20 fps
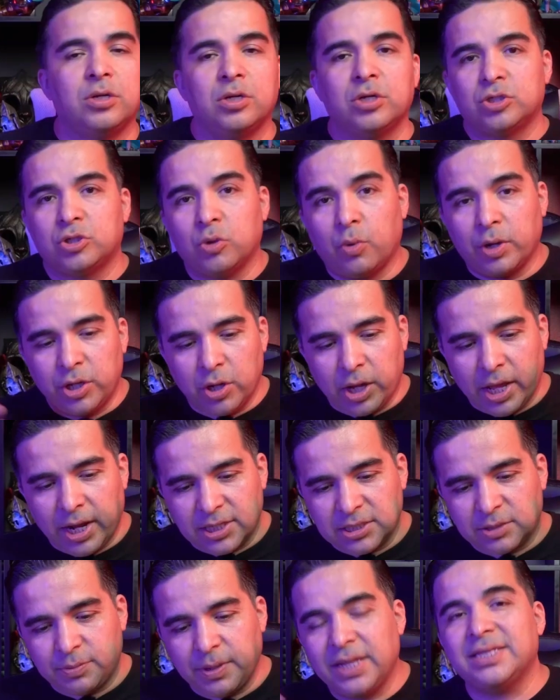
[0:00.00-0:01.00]
So what you can
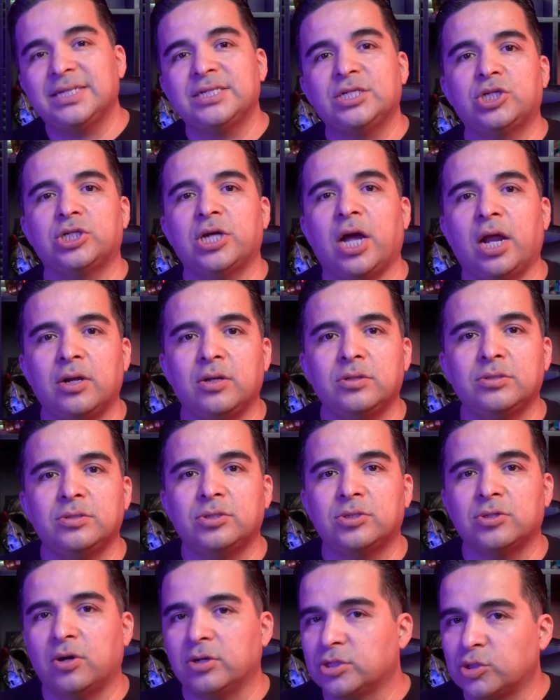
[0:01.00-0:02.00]
expect in these
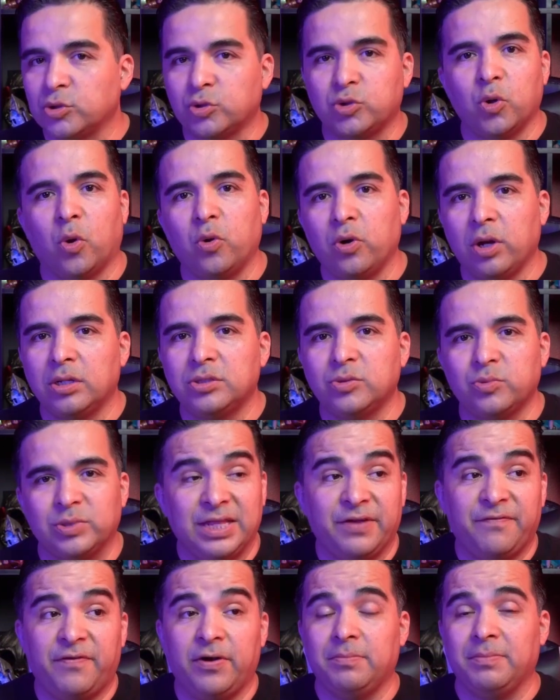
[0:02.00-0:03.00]
channels are tutorials with
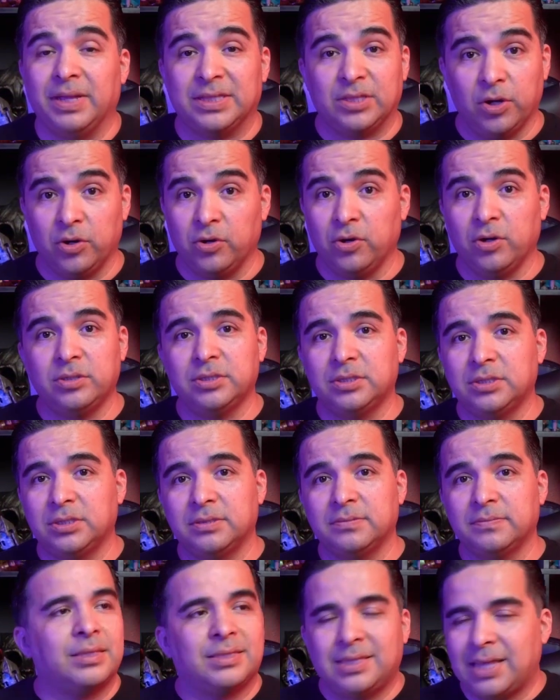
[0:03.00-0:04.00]
different materials,
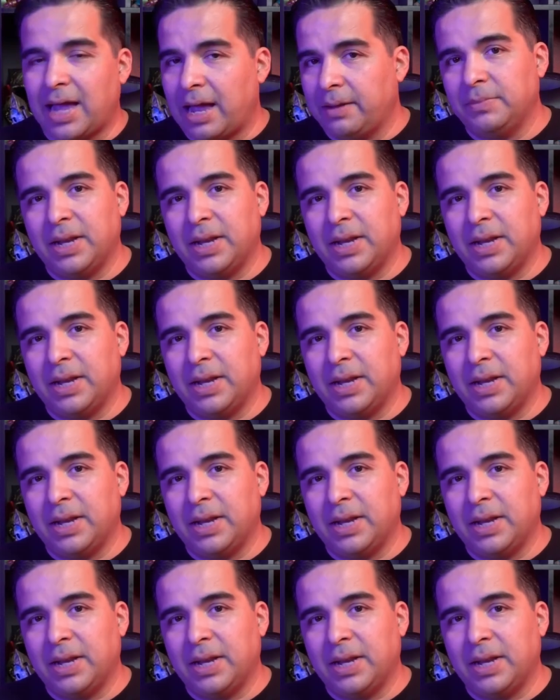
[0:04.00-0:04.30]
time